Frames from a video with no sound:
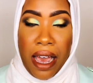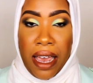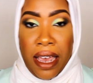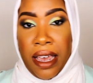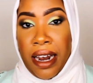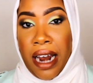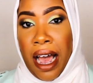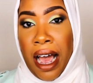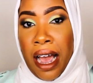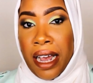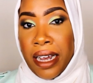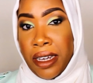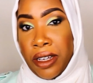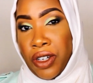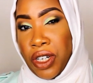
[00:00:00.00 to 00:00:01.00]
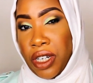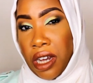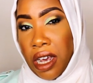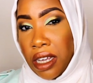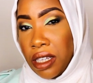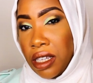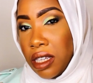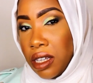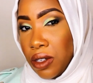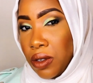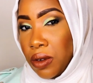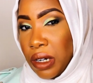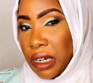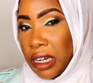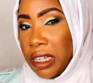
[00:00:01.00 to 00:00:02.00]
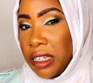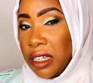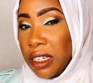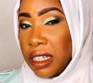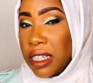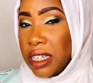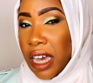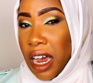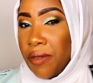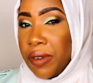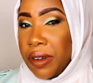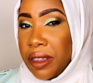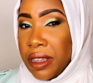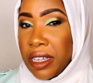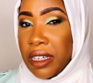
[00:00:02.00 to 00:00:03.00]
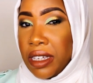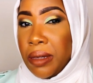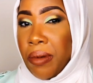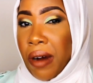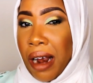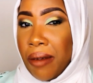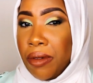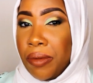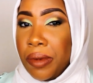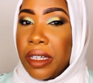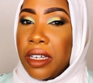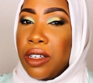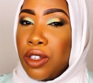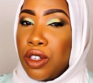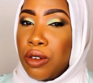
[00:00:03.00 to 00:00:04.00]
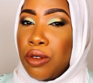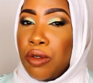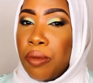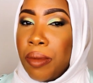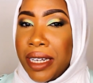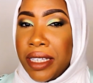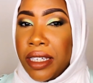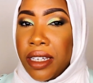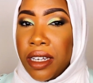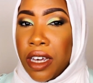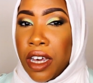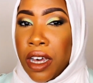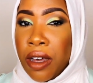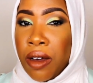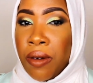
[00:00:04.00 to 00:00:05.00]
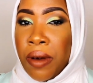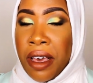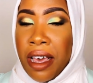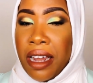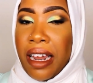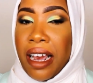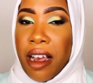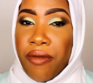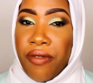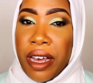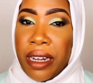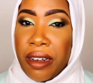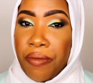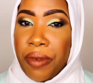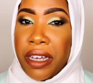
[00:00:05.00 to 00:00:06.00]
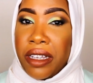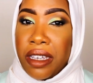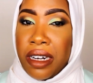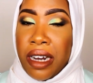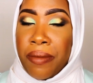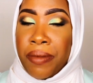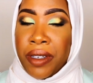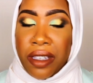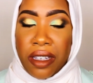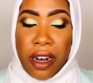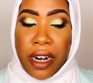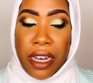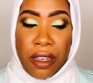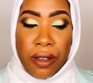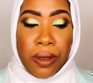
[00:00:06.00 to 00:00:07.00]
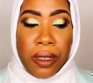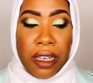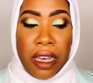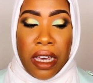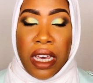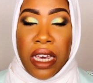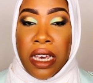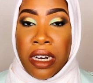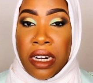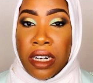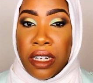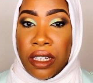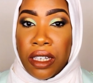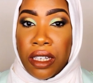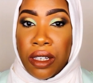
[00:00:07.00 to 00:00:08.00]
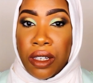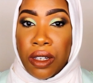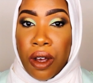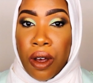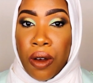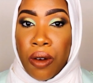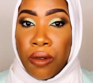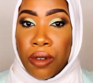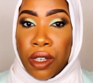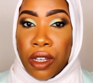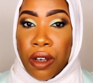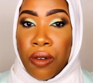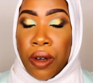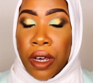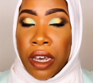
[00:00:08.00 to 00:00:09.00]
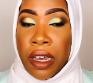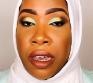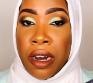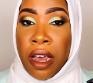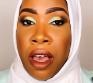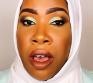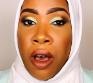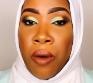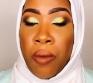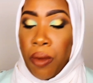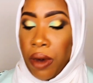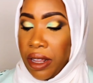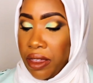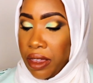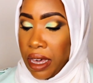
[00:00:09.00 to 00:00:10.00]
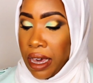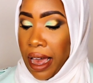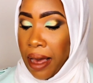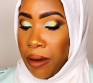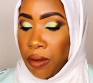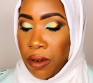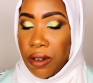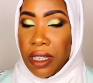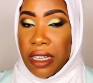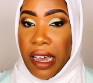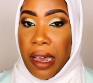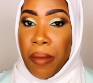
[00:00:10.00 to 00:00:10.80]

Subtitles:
and I just sort of discovered this probably 2 months ago. Like I finally picked it up and started using it, and it is so good. One thing I will say